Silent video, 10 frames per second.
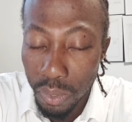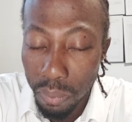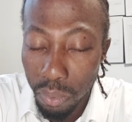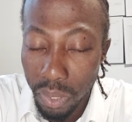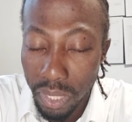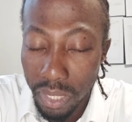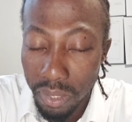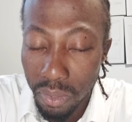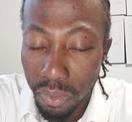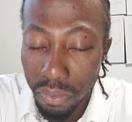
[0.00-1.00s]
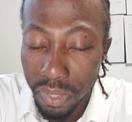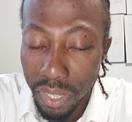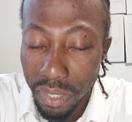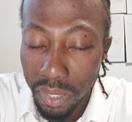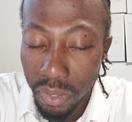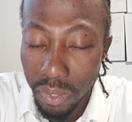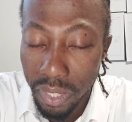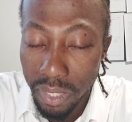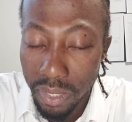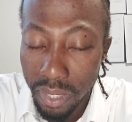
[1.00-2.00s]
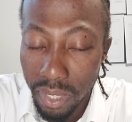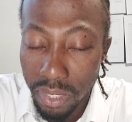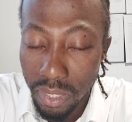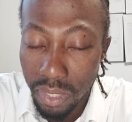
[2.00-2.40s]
nor break, nor fail, or anything